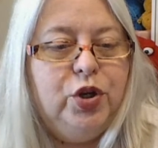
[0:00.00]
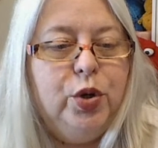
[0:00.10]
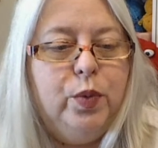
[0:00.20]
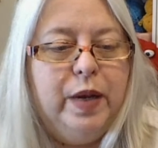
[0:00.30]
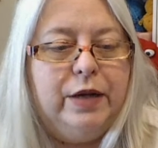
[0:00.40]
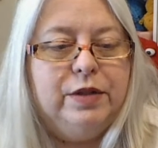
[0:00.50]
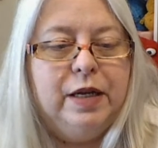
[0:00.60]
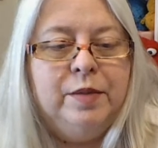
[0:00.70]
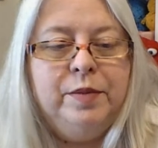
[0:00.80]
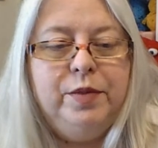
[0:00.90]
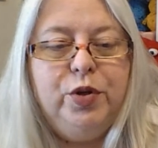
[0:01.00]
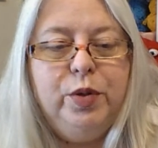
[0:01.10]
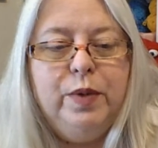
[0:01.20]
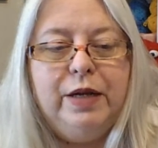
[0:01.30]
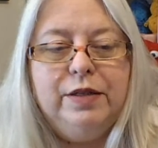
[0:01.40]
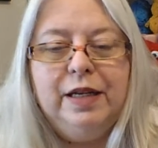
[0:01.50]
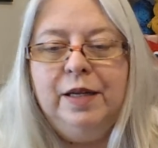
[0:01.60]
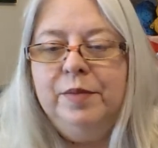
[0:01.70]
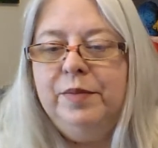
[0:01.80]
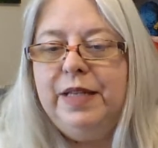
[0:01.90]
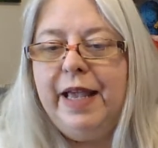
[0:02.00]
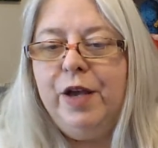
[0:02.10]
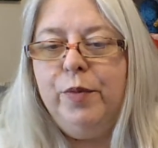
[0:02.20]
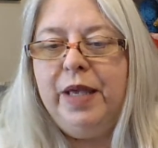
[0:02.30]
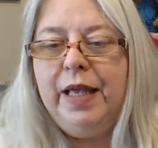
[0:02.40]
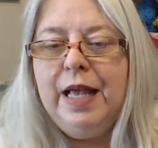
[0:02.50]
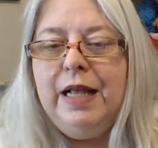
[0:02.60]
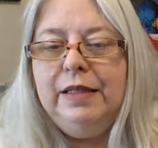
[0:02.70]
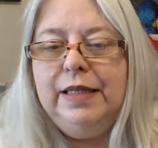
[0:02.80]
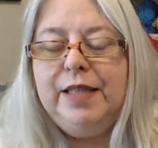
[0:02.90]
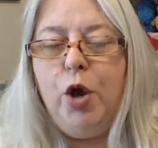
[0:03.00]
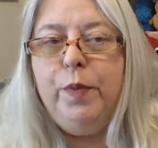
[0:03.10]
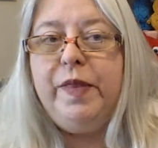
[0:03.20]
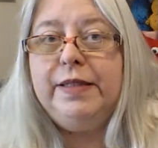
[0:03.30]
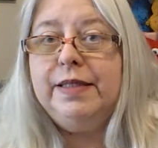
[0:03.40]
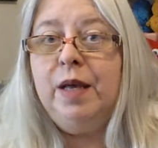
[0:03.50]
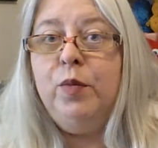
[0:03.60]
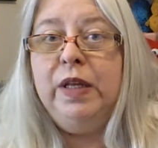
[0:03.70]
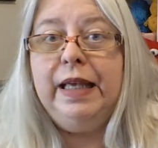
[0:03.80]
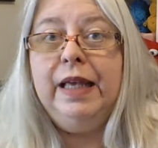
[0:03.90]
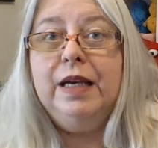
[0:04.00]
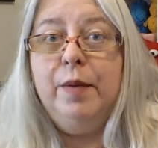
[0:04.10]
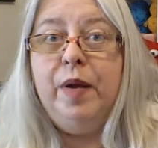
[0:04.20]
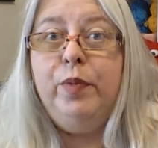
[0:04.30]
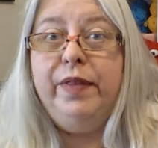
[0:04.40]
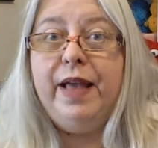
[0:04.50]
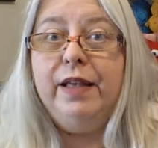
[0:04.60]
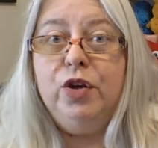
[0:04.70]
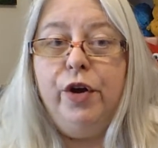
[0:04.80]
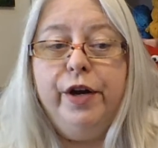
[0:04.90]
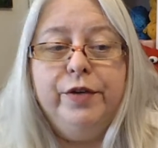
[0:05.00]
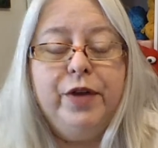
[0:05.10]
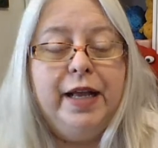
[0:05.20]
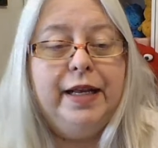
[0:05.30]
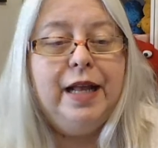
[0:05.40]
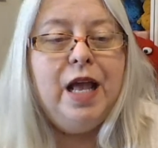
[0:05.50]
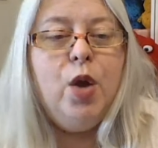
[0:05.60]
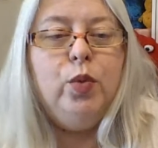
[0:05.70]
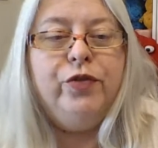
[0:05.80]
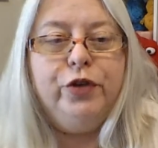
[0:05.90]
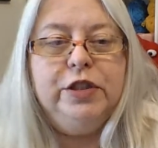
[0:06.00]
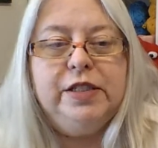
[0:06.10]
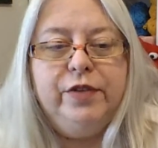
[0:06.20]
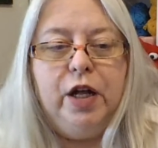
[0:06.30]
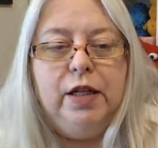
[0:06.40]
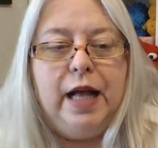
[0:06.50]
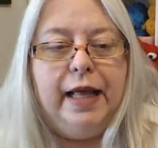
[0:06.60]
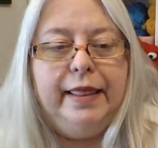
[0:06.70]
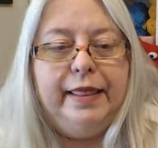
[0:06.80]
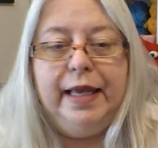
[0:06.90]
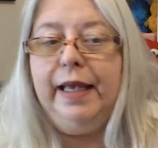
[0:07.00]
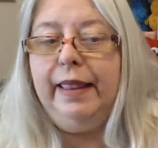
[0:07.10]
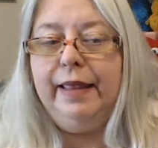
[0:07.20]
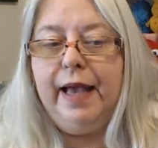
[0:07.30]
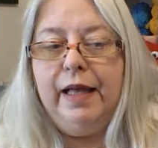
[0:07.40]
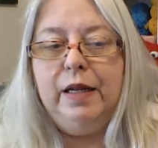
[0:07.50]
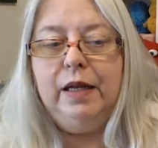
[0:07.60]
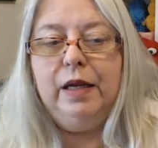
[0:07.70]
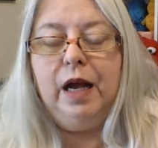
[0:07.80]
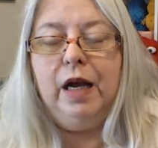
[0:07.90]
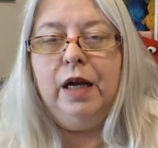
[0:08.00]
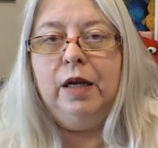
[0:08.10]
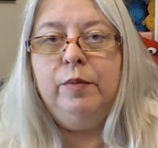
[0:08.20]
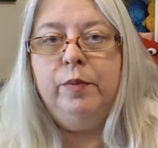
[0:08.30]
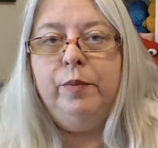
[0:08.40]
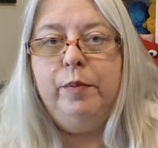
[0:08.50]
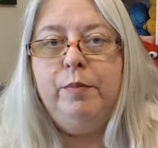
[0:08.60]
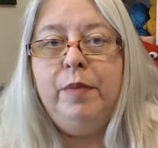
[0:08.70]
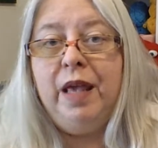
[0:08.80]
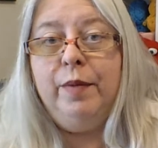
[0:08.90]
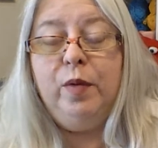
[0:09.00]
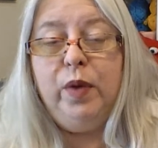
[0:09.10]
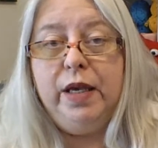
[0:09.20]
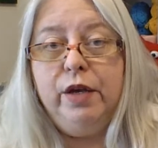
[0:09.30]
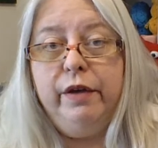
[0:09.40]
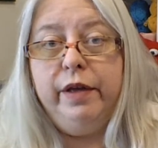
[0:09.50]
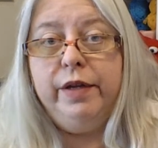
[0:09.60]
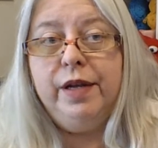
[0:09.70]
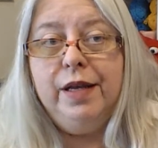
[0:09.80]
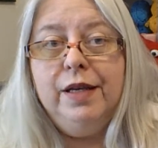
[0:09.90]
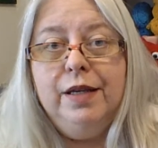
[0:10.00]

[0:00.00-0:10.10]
You're welcome. You're welcome, Naomi. Let's hope that someone can come up with that yarn, right? Well, first of all, I think that maybe we could